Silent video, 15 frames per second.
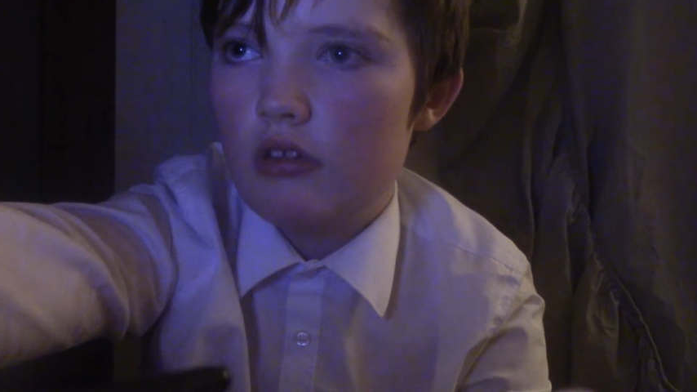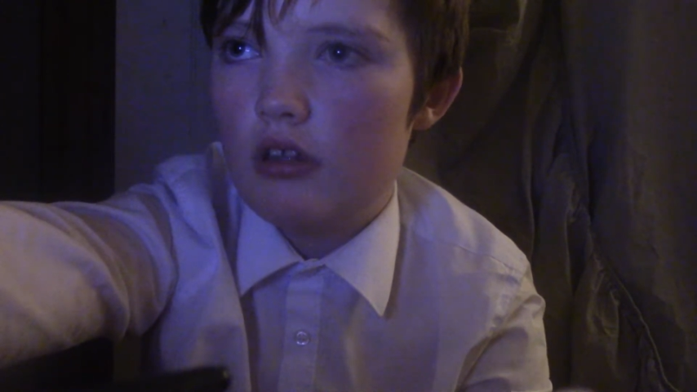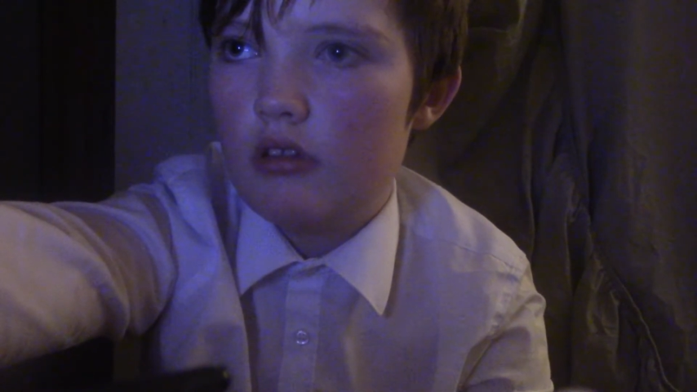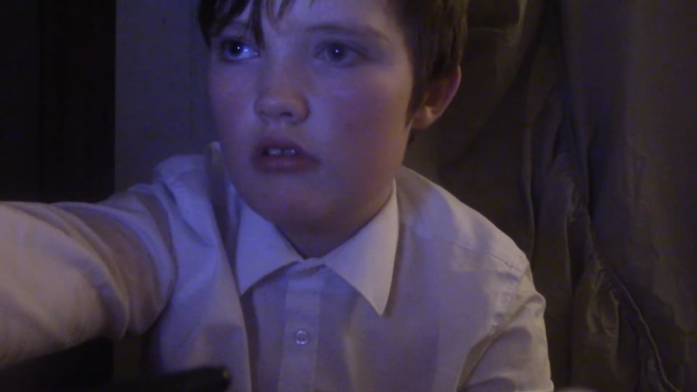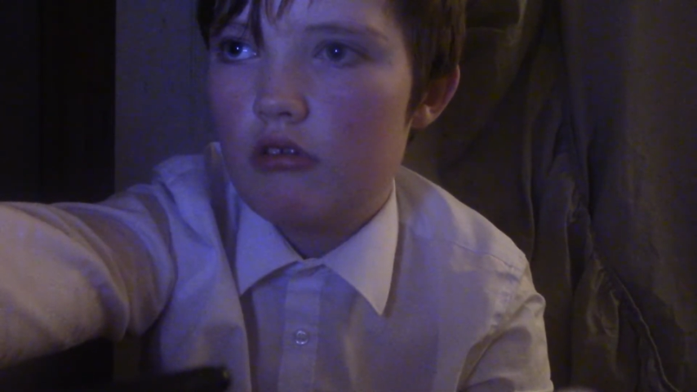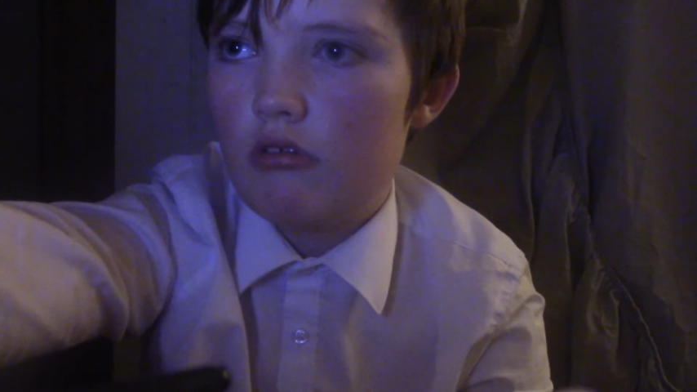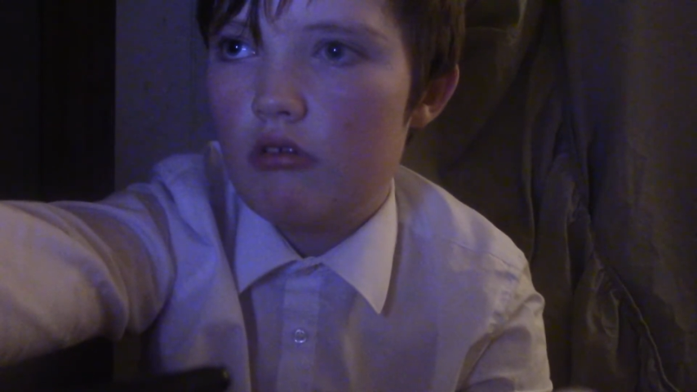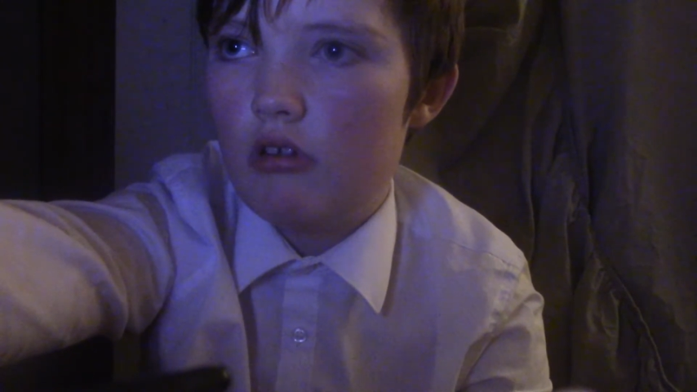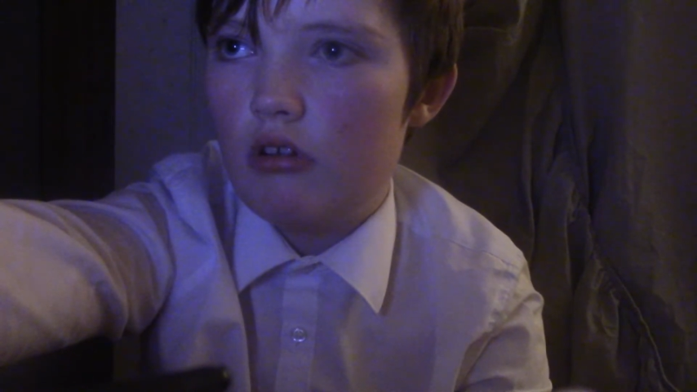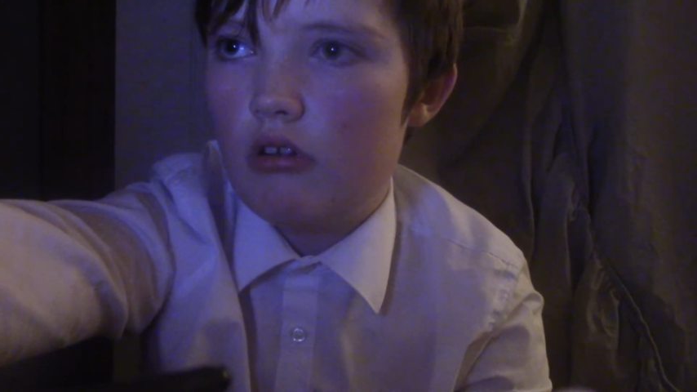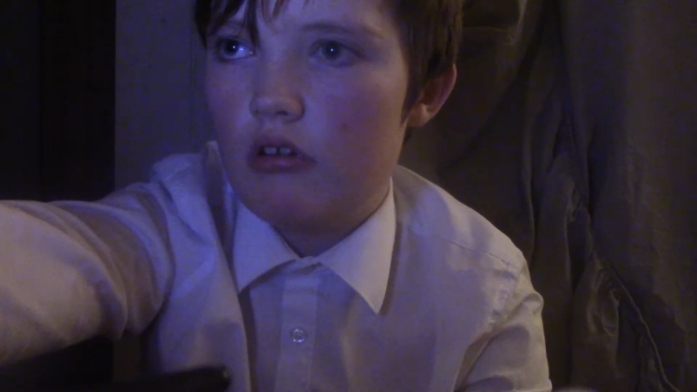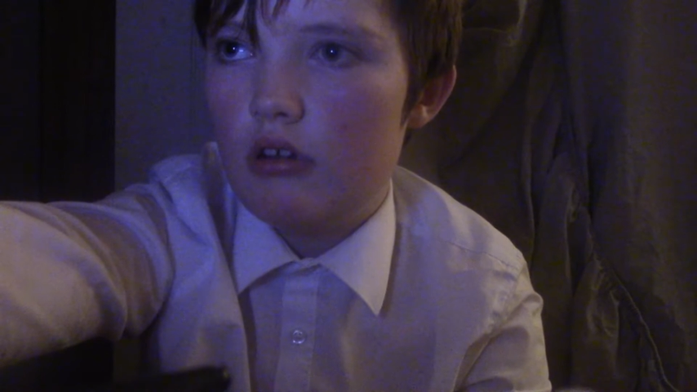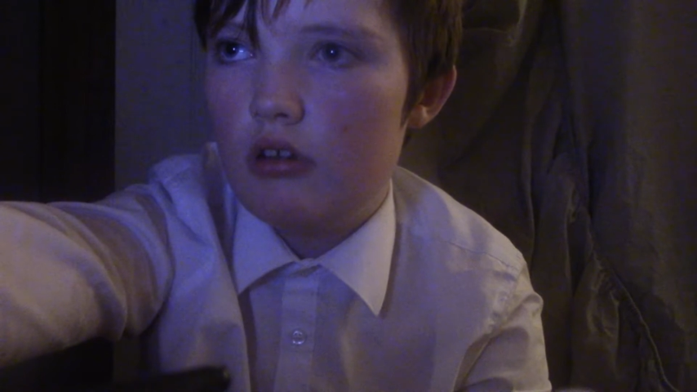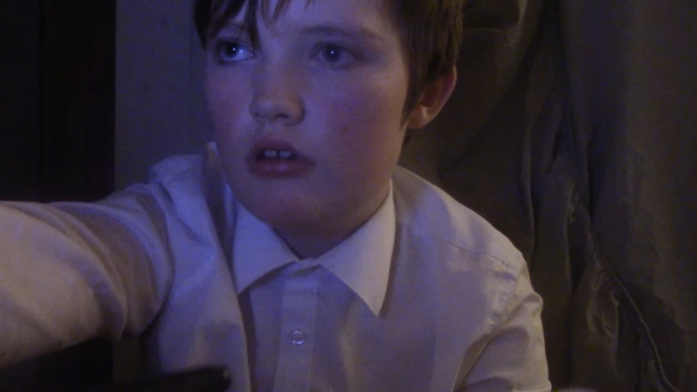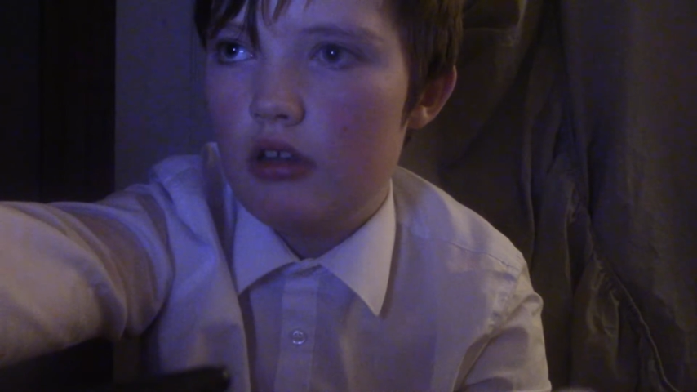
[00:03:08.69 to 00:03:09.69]
then
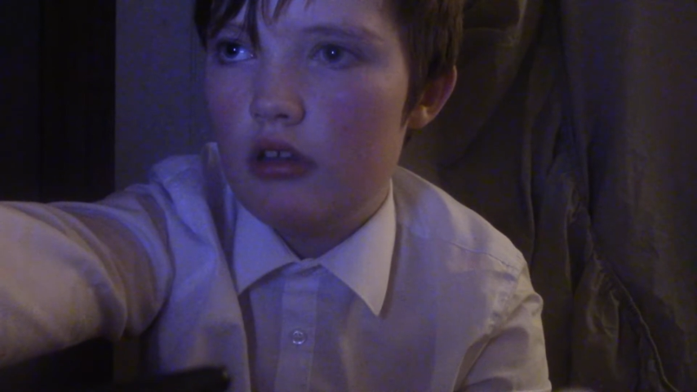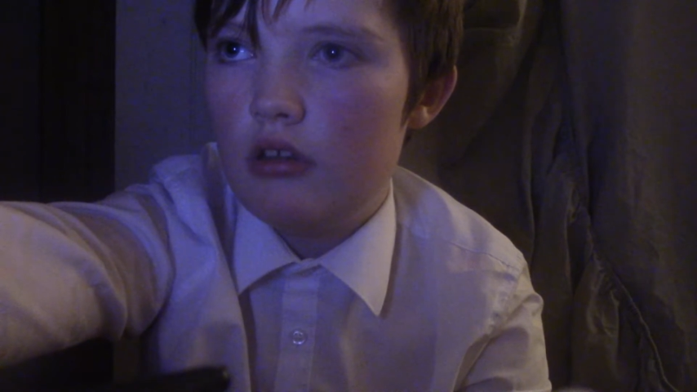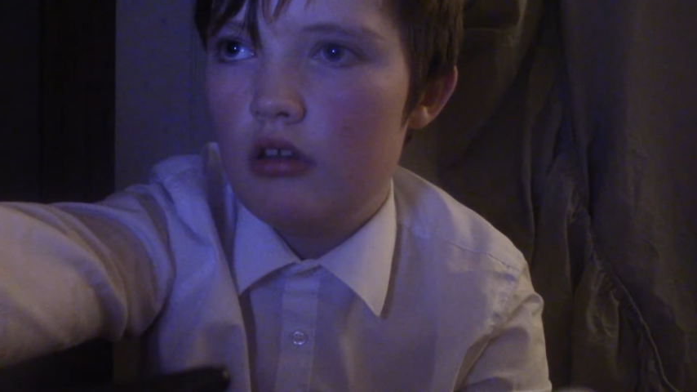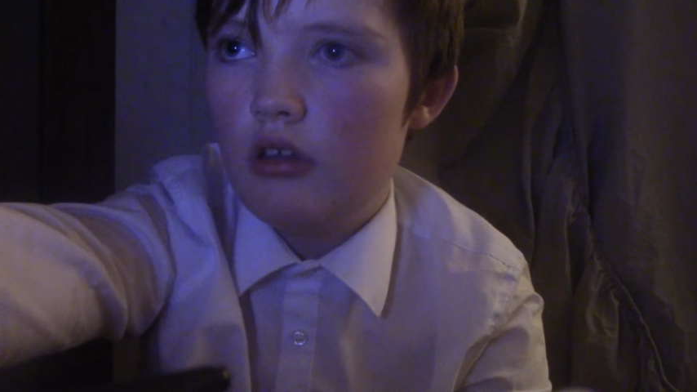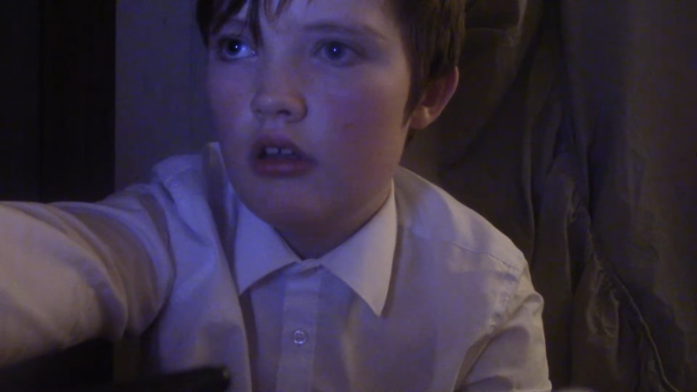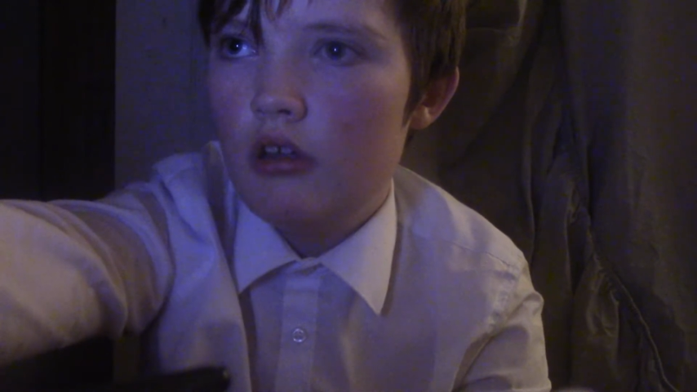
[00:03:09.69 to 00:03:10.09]
Stranraer, and then